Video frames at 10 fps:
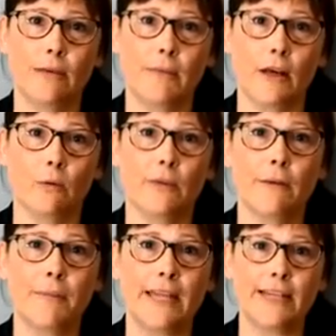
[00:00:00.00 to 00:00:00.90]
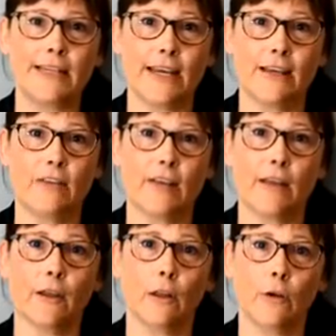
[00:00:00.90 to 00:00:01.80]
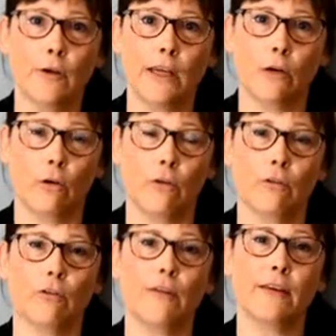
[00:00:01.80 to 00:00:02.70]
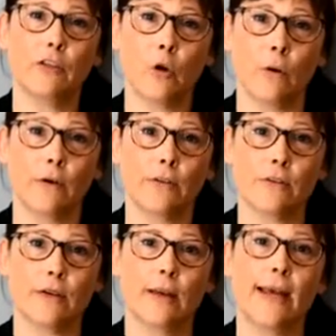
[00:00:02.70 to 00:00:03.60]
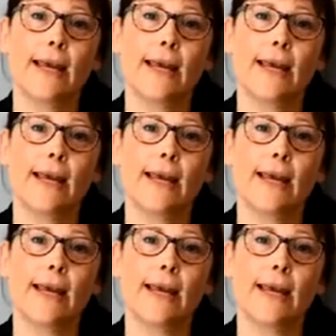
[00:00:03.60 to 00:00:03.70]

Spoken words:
email with the meeting dates and the learning goals for this course.